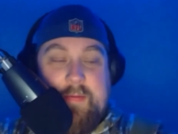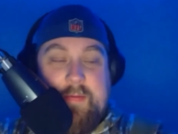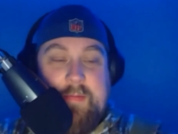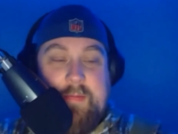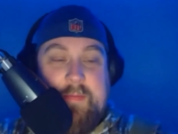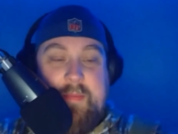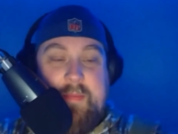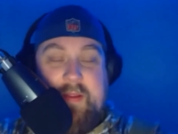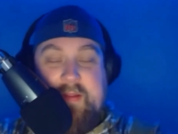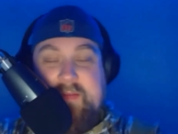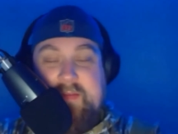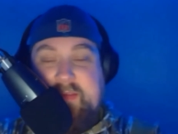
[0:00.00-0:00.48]

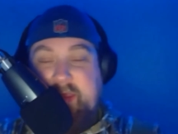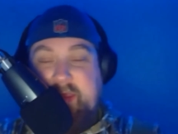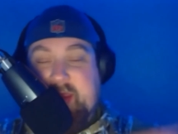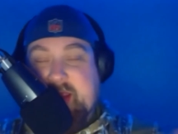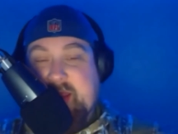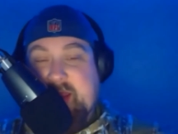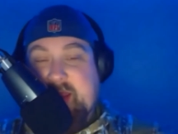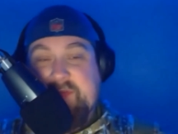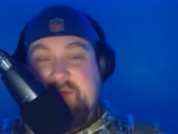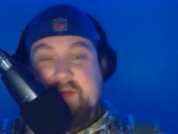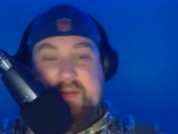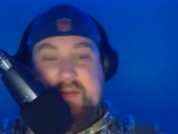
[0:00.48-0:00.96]
Me and Zach
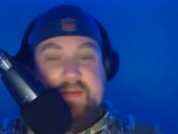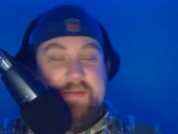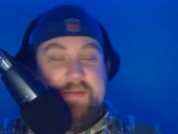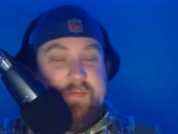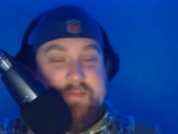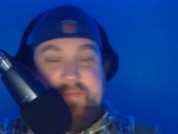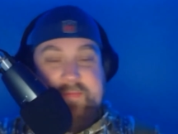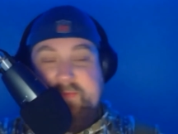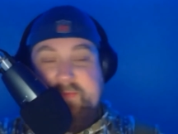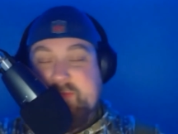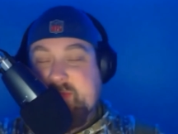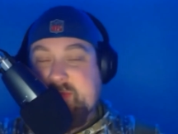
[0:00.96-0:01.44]
have a
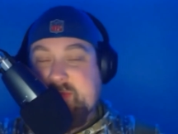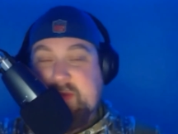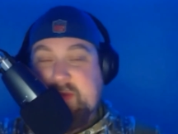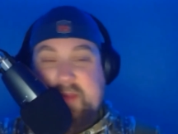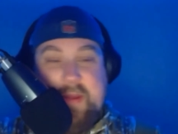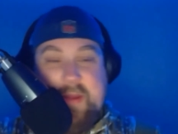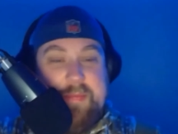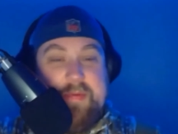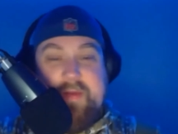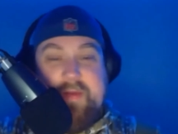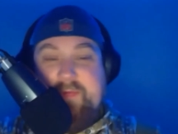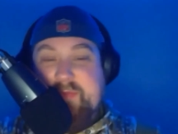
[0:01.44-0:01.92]

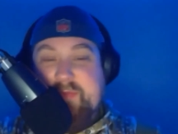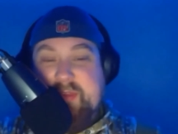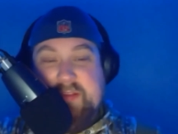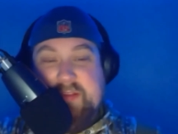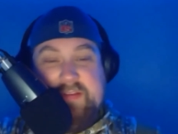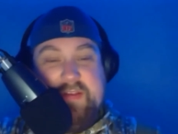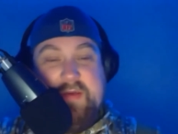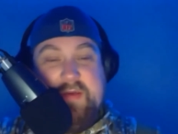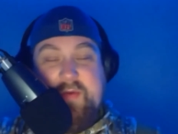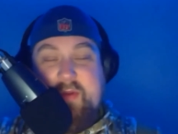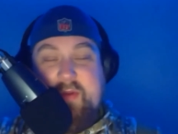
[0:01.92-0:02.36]
couple different things going